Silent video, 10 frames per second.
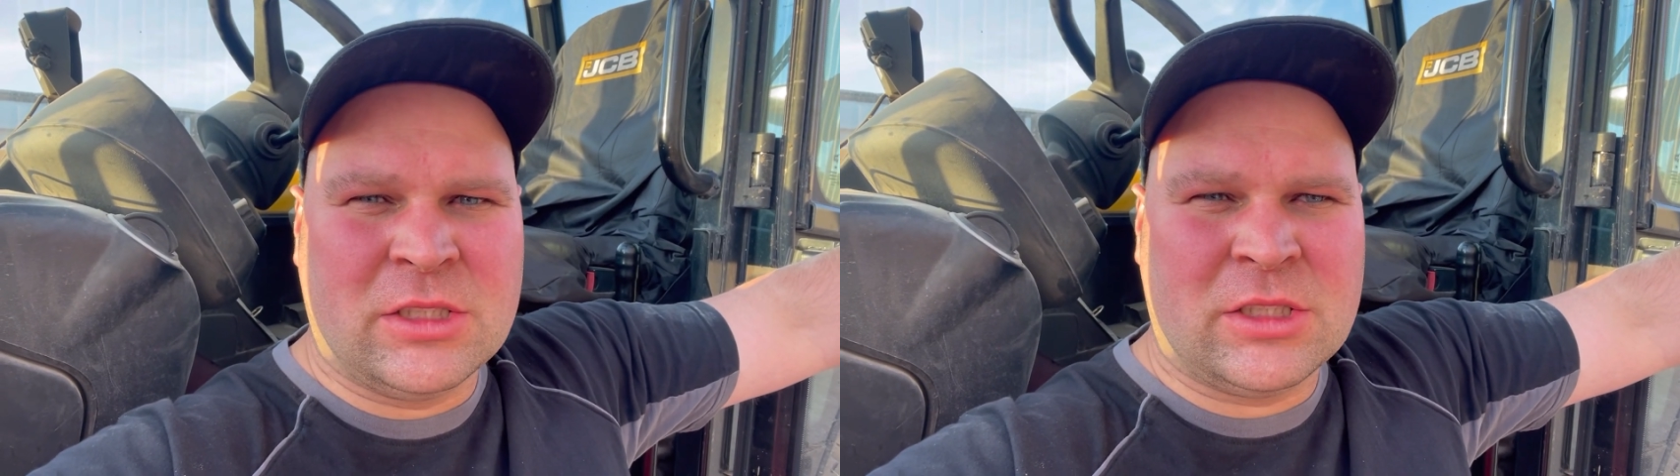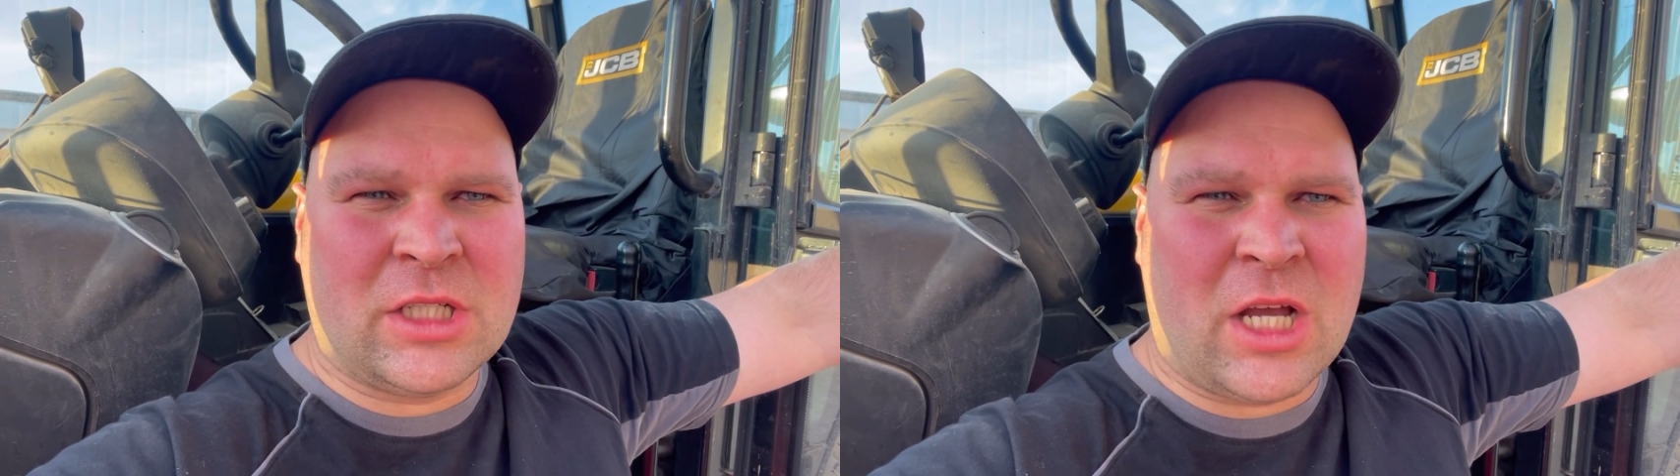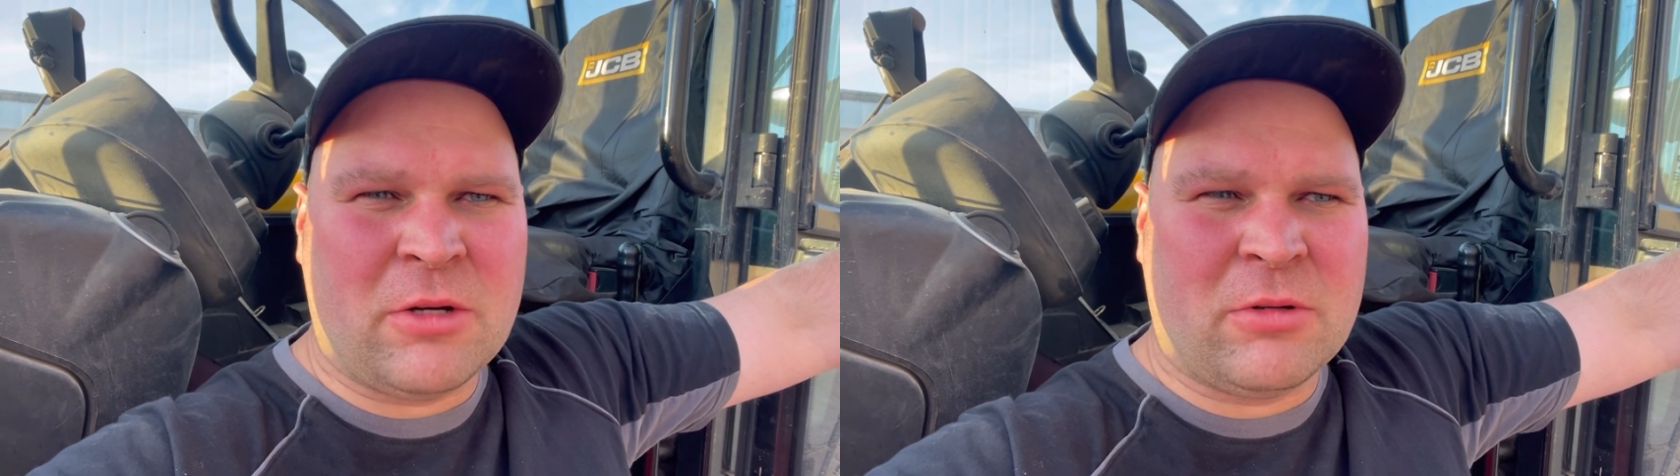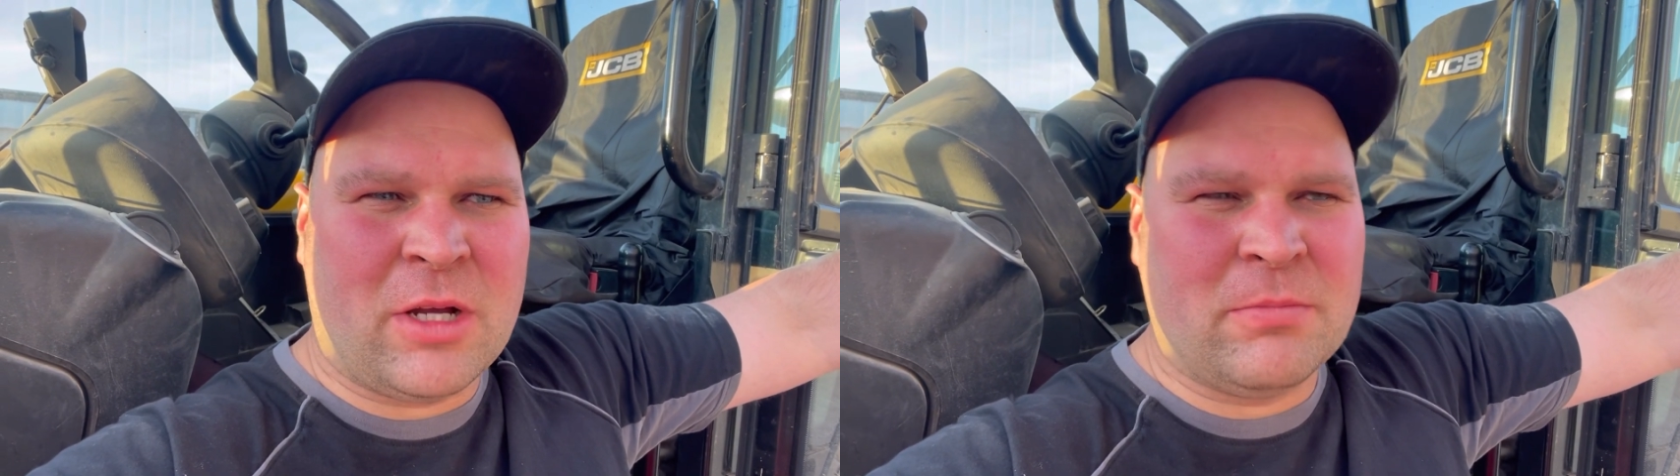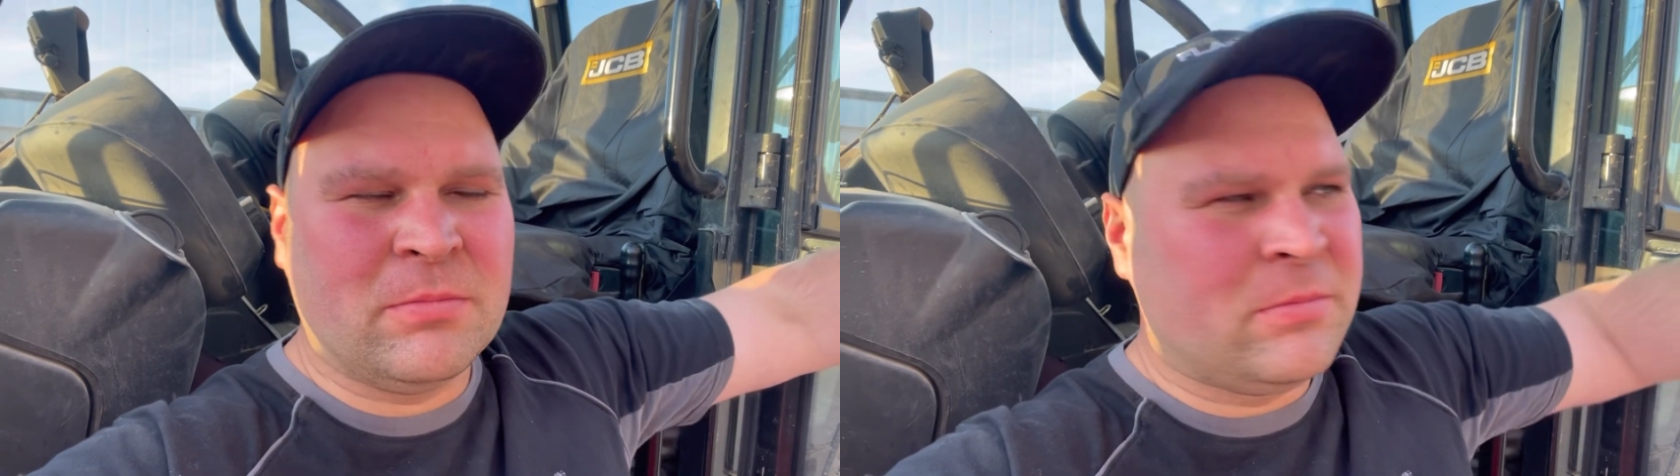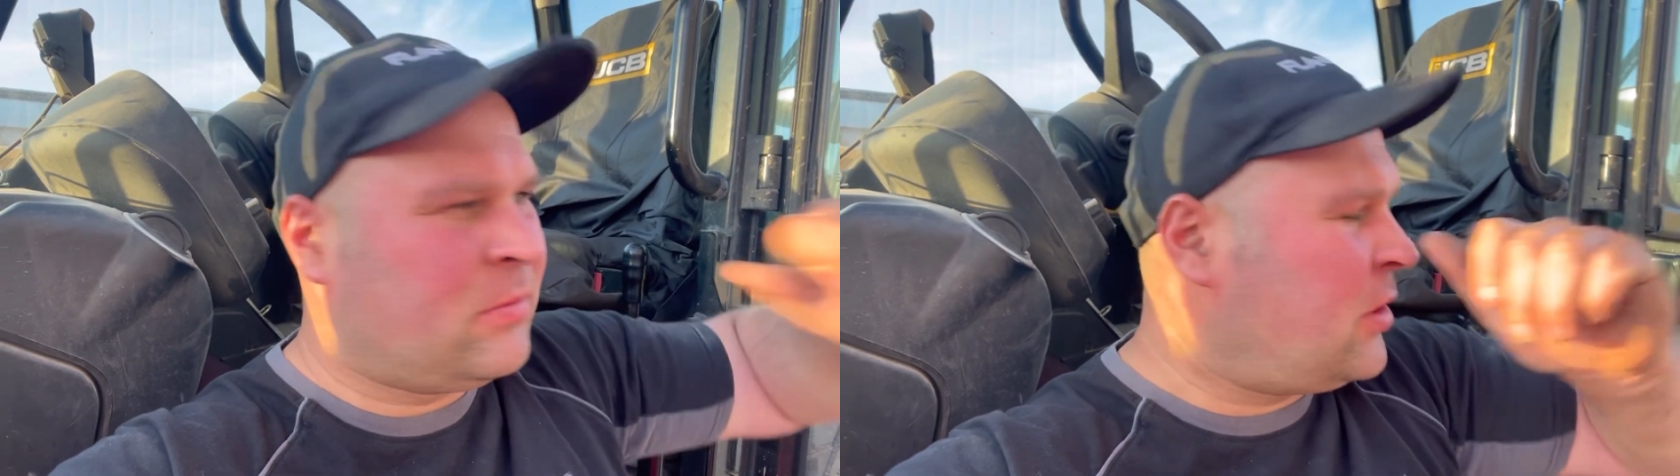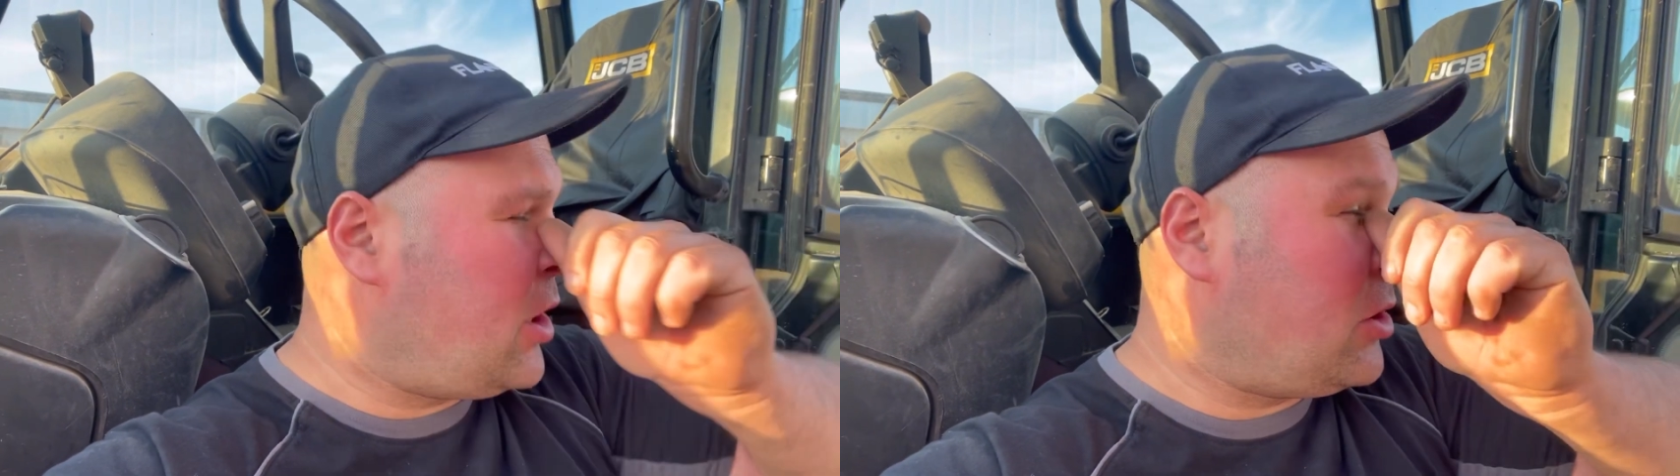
So, um, you know,